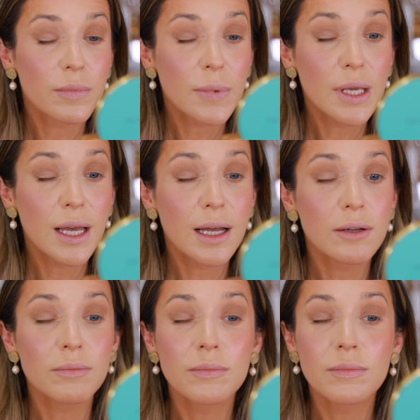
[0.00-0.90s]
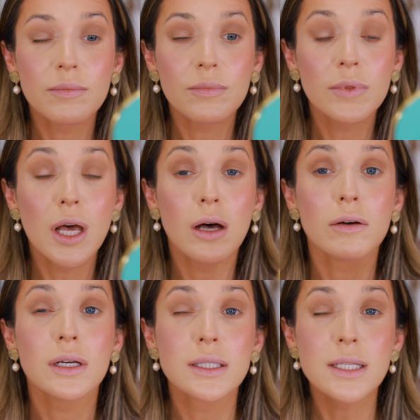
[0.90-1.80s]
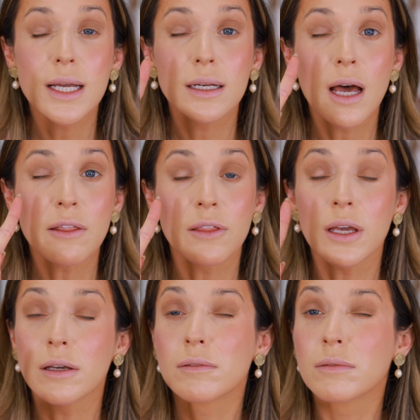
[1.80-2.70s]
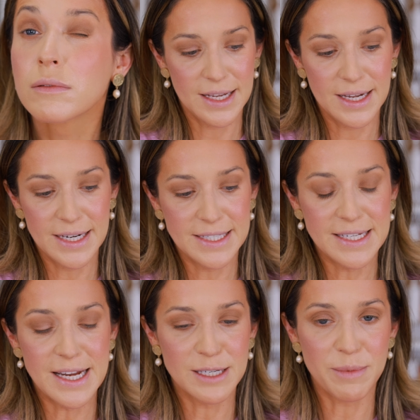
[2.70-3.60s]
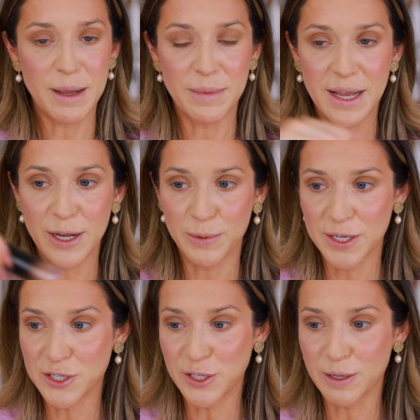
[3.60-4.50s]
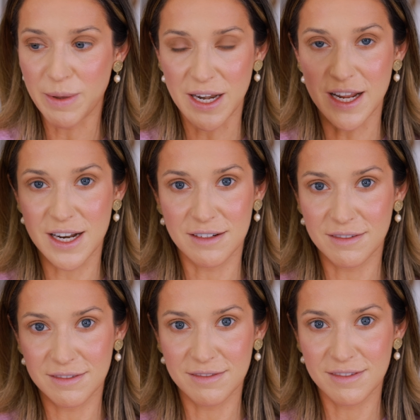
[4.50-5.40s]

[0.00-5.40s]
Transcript: Yeah, no, it's like nothing. I stand by my original opinion.